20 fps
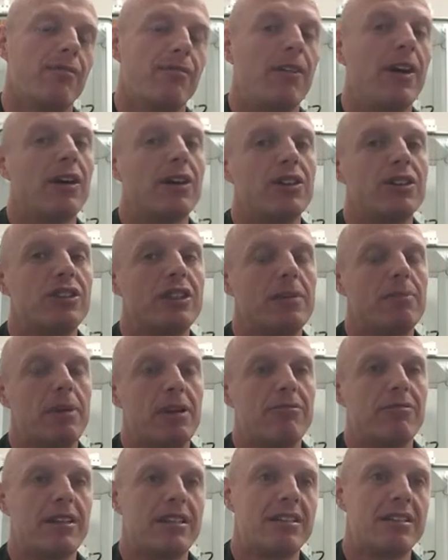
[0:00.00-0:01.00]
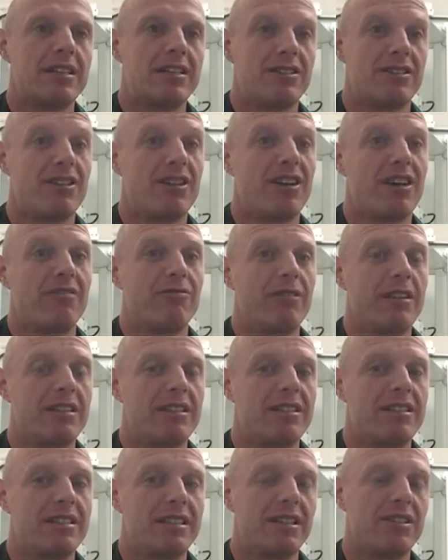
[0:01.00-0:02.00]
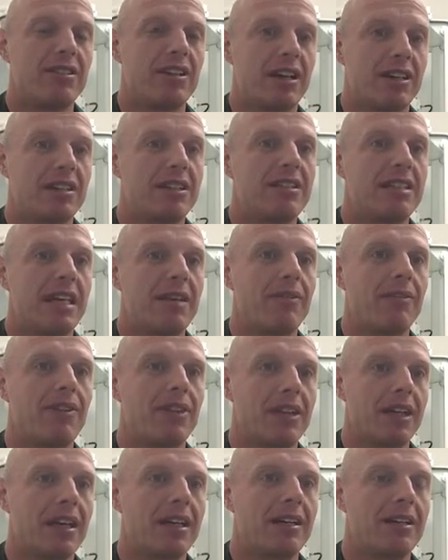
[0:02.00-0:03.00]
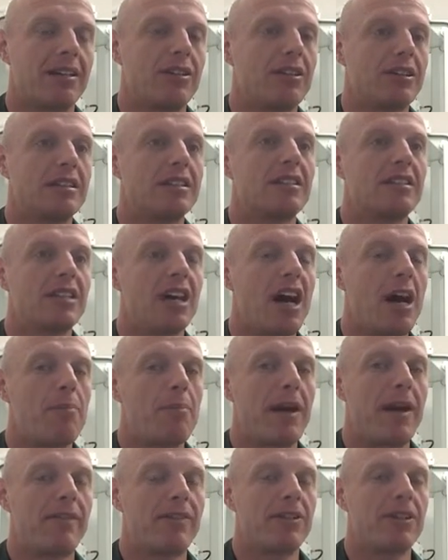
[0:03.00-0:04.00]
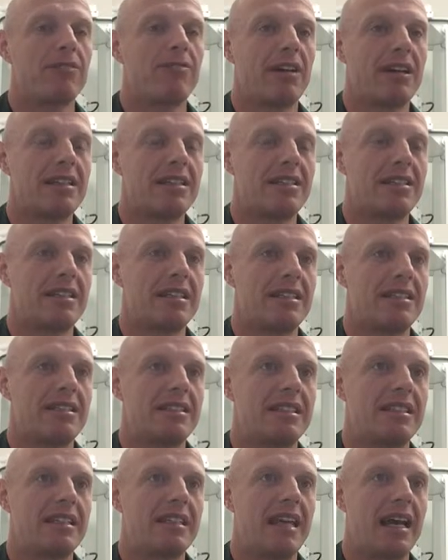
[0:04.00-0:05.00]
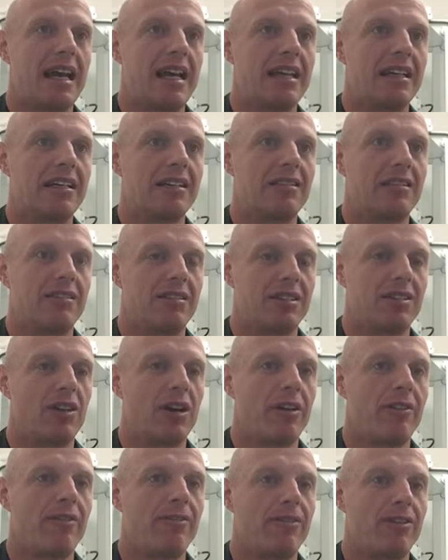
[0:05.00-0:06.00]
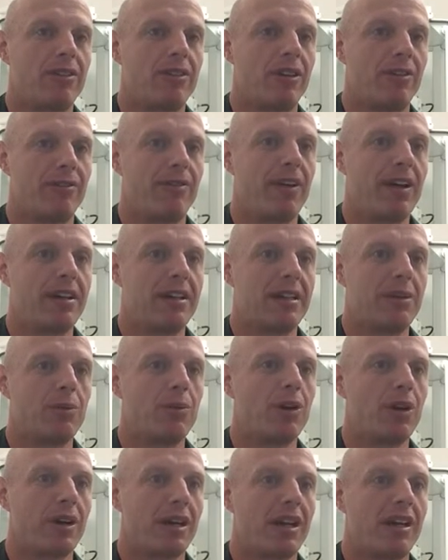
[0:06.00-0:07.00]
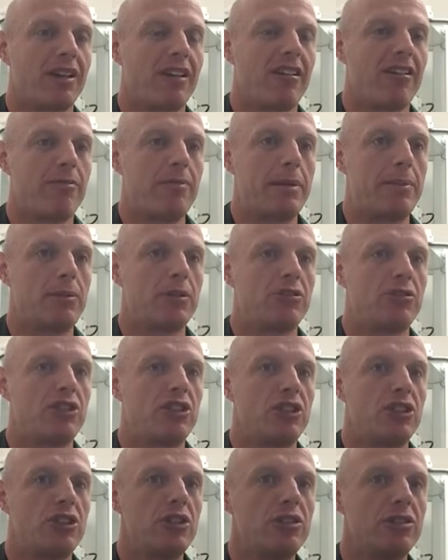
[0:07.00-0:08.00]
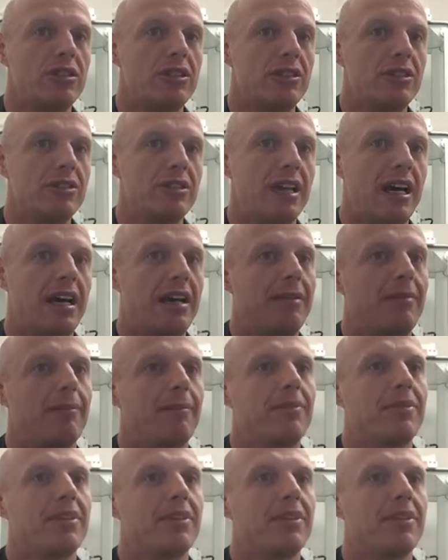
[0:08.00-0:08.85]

fellowship and residency are not the same thing. You can stop after your residency and start finding work, and a lot of people choose to do that.